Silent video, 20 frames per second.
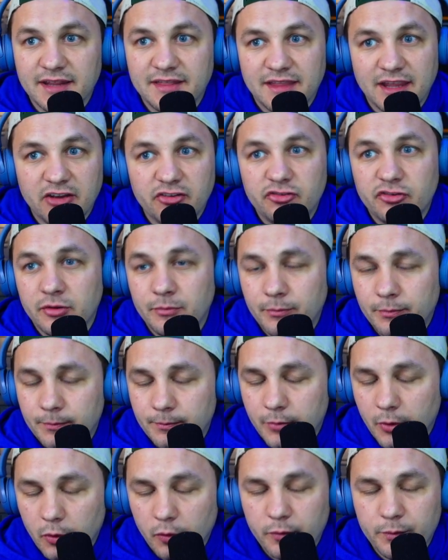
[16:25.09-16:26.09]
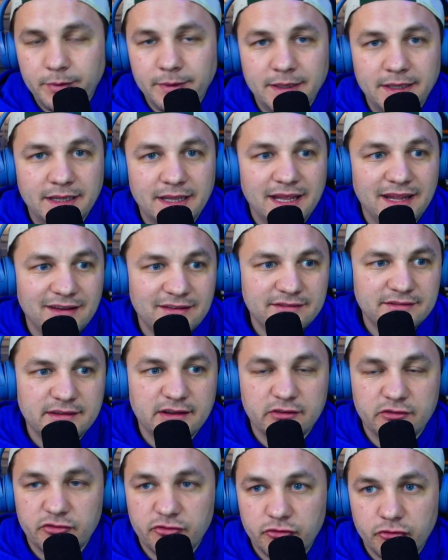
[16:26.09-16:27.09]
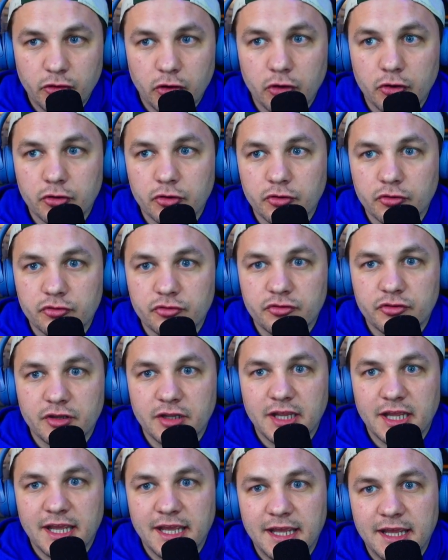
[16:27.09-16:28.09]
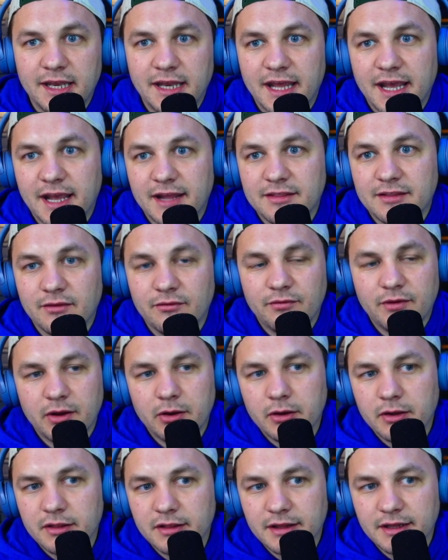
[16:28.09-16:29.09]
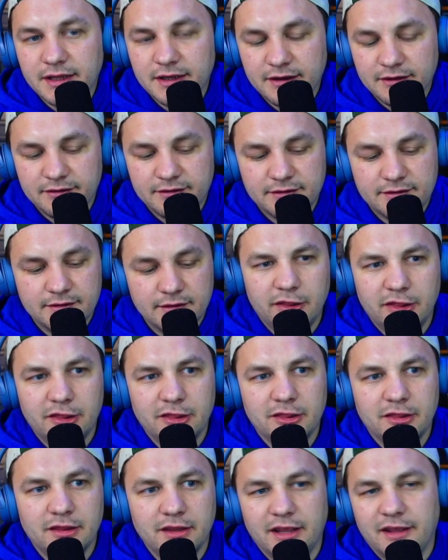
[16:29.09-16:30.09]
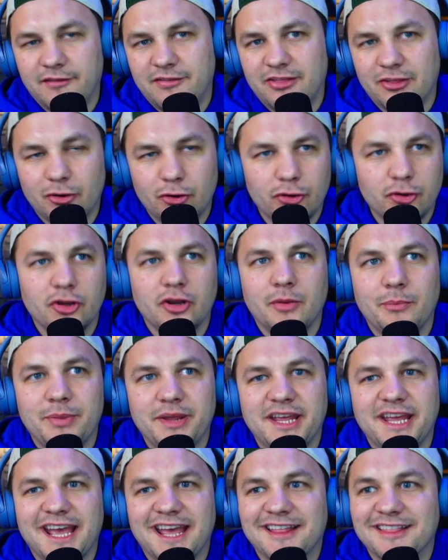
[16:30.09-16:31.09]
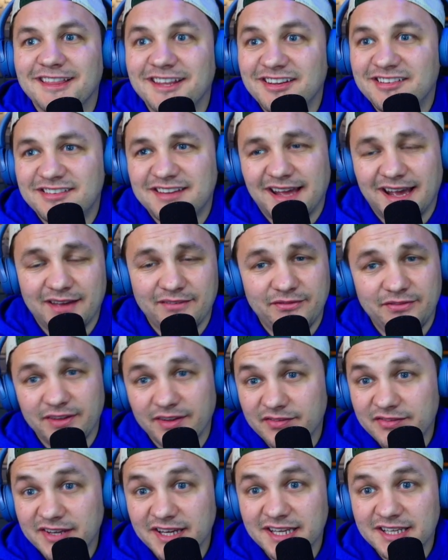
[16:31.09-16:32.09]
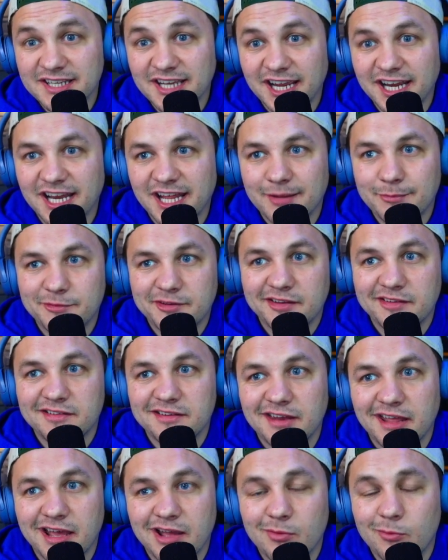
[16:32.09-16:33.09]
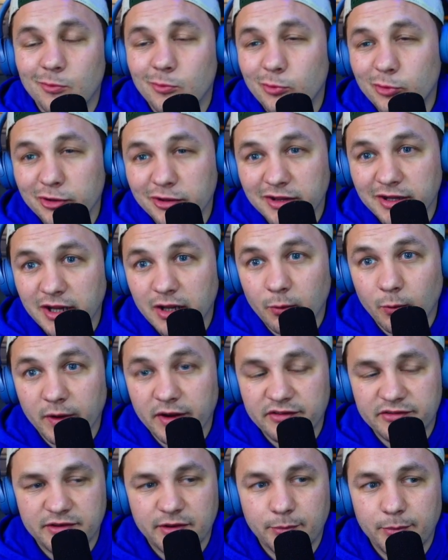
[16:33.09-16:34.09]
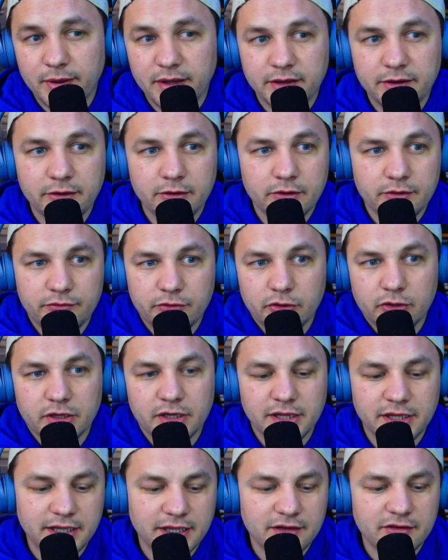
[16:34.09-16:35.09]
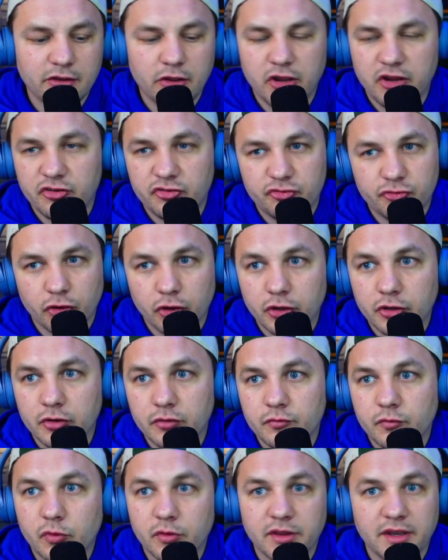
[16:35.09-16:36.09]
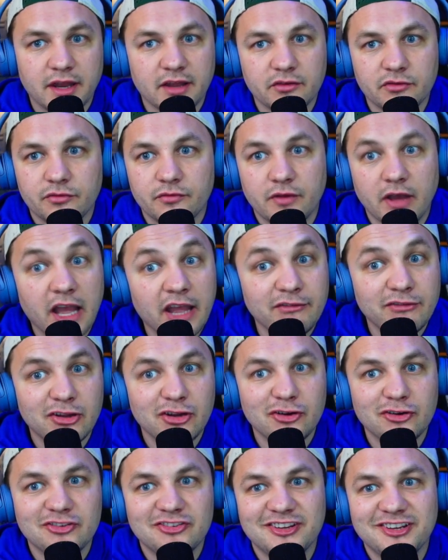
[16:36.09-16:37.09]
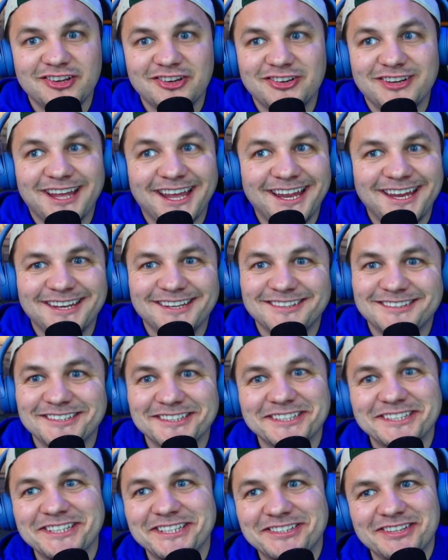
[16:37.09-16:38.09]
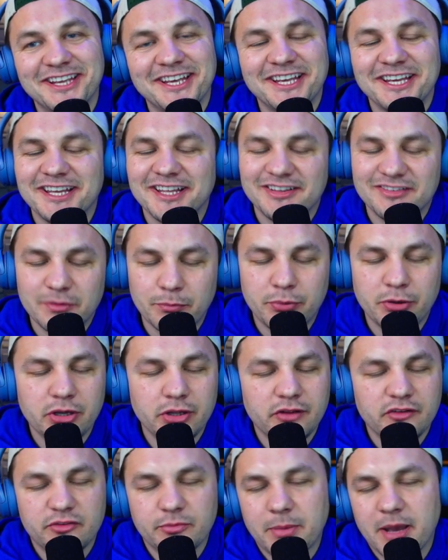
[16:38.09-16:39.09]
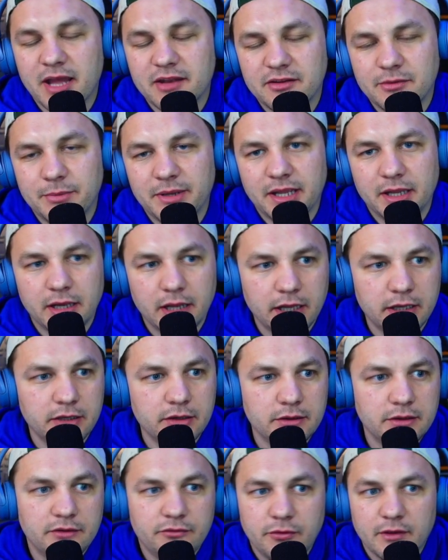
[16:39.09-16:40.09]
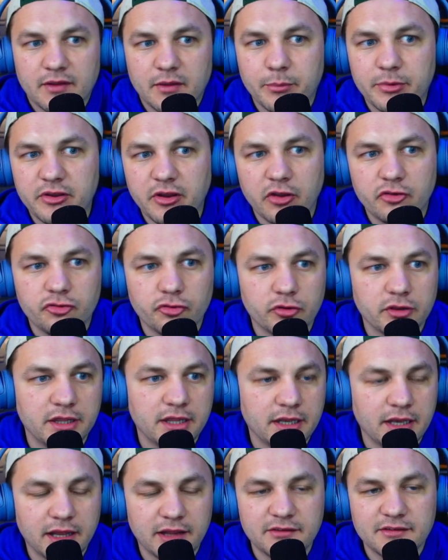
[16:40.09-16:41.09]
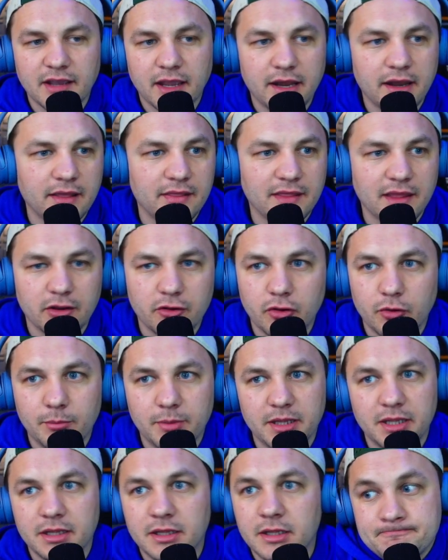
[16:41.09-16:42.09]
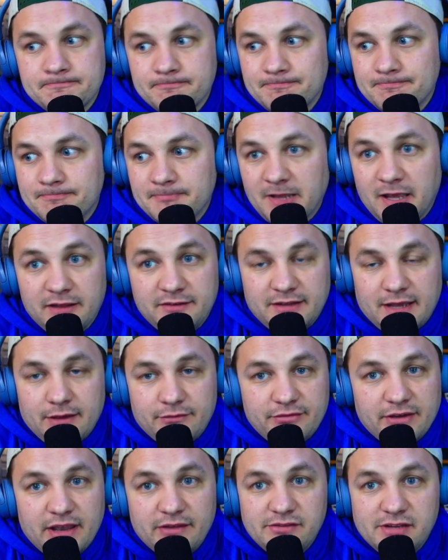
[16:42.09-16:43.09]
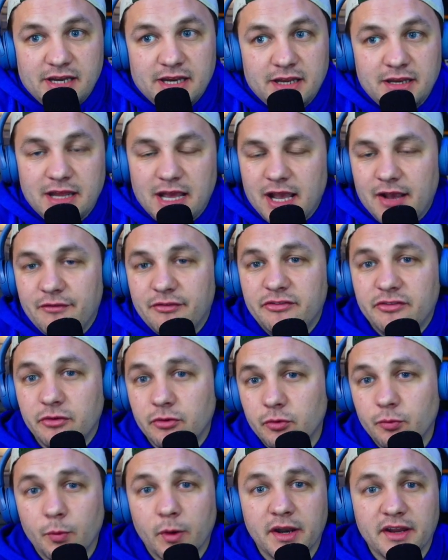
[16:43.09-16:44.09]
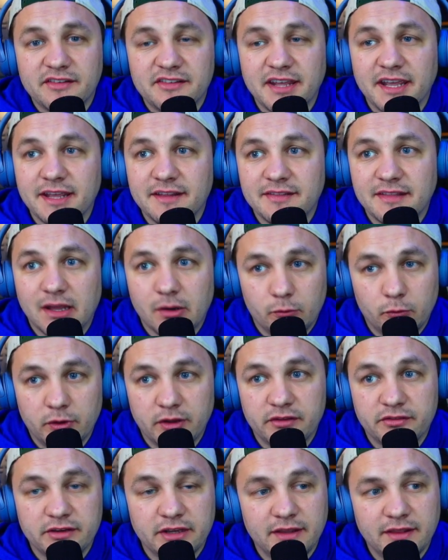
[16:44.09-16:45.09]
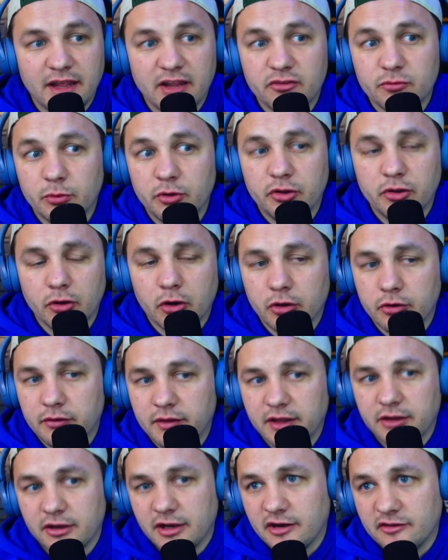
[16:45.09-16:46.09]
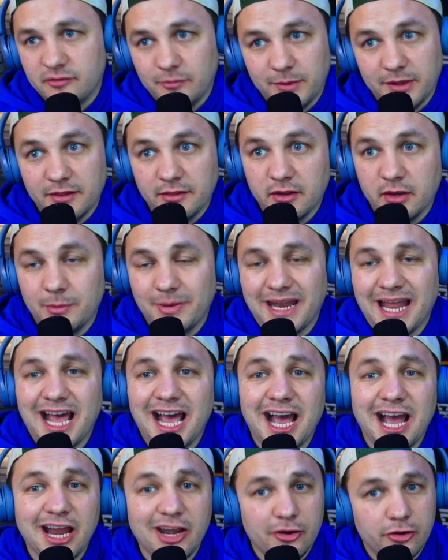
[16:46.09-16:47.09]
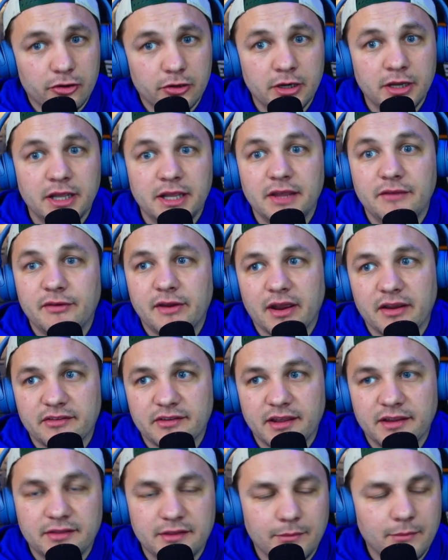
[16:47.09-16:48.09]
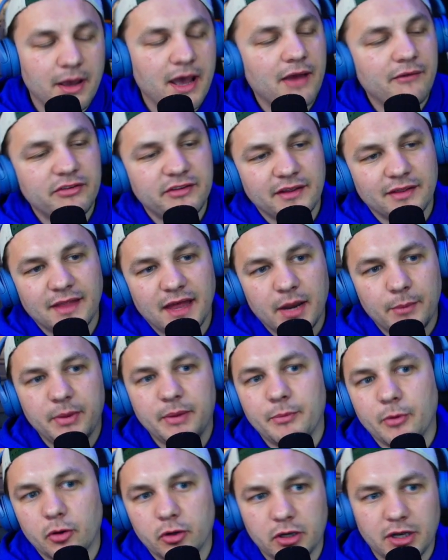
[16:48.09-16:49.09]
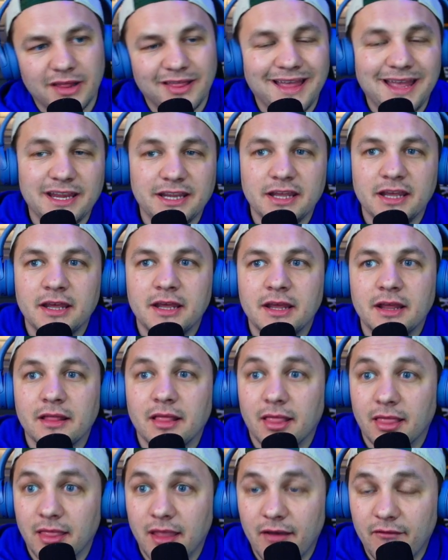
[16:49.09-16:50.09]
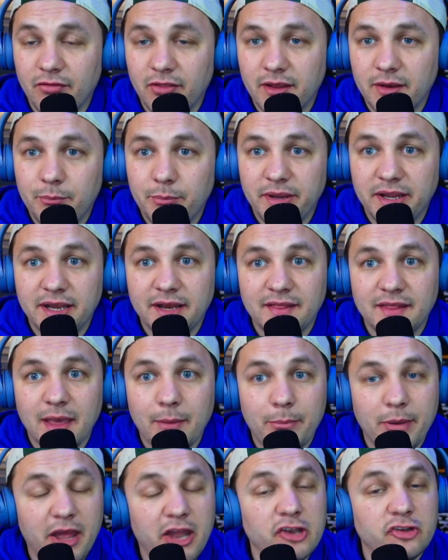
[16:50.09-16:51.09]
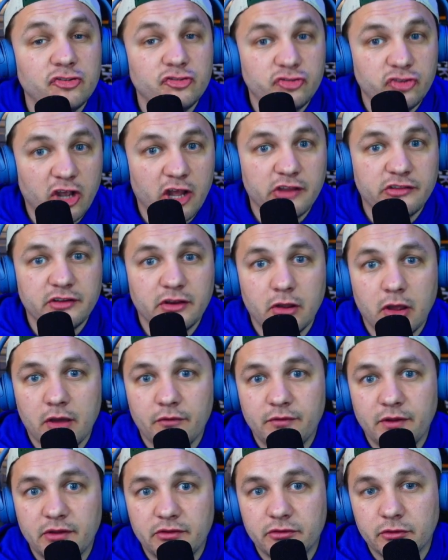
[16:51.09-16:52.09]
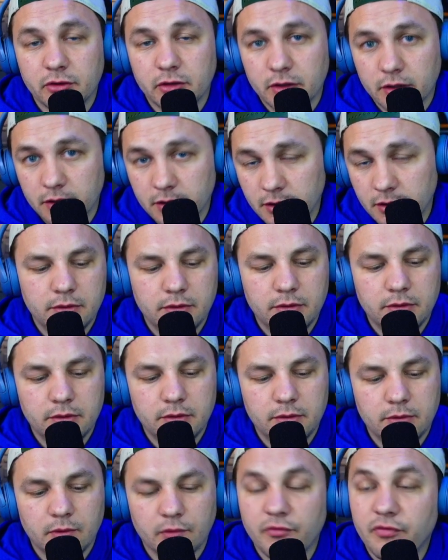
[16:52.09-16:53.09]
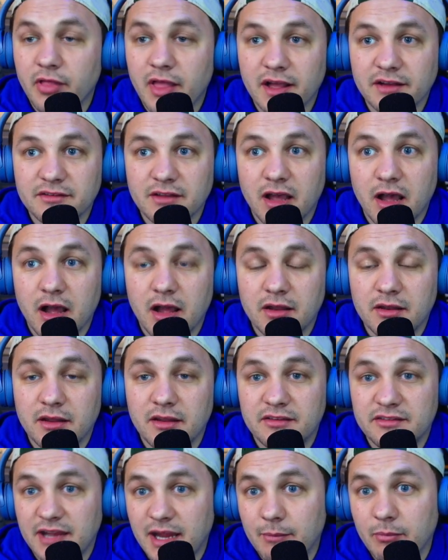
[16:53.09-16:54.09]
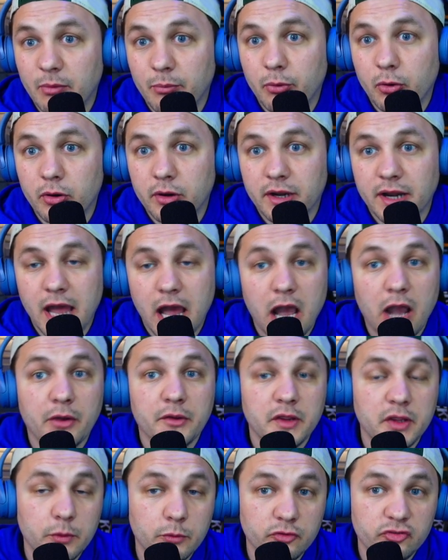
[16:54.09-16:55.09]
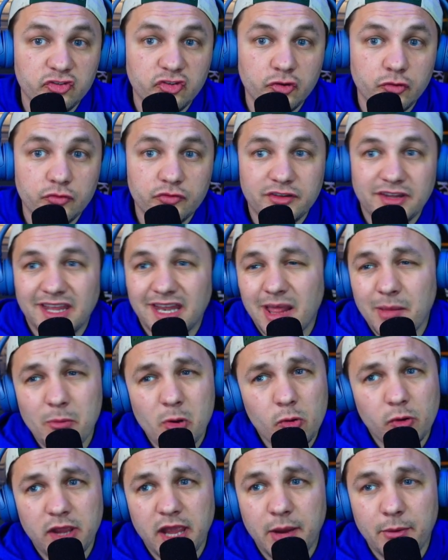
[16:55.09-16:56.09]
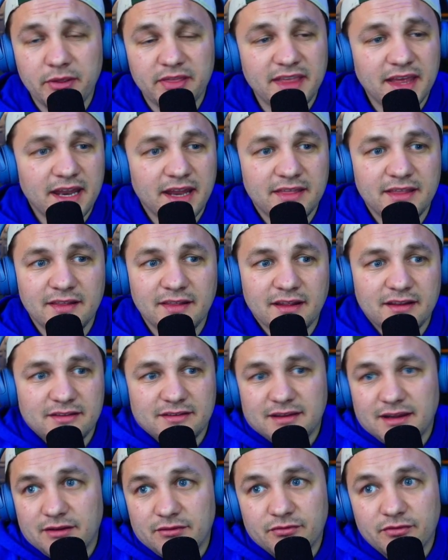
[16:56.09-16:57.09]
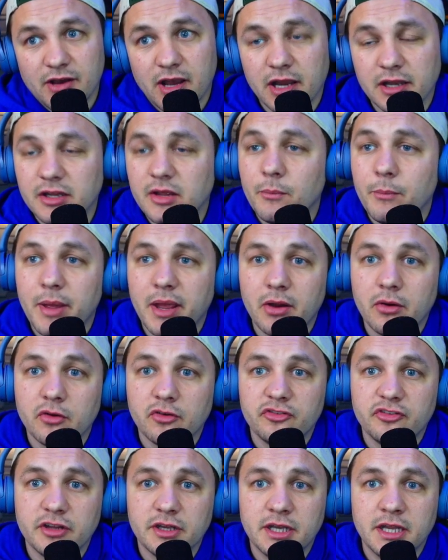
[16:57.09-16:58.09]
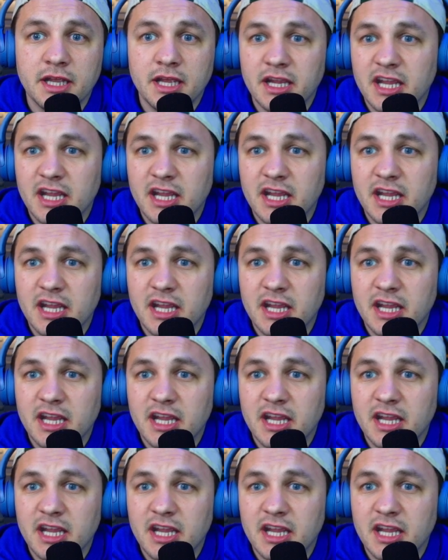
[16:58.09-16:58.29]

They should both be instant starters, and at the very least, if they're going to be at least top 15 tight ends, it's not really a wasted pick here. If you're going to get a starter for the next 5 years in your Dynasty leagues, it's a pretty good spot to be in. And if you have the potential to get a tight end that could be a top 5 tight end, obviously you'd want to take that risk. And that's where you could argue they could actually be a little bit higher if you guys like them. Obviously, a lot of people are going to like Loveland being in that Ben Johnson offense. They're going to reflect on Sam Laporta and how he was used, and I'm okay with that. I think that's a fine comparison.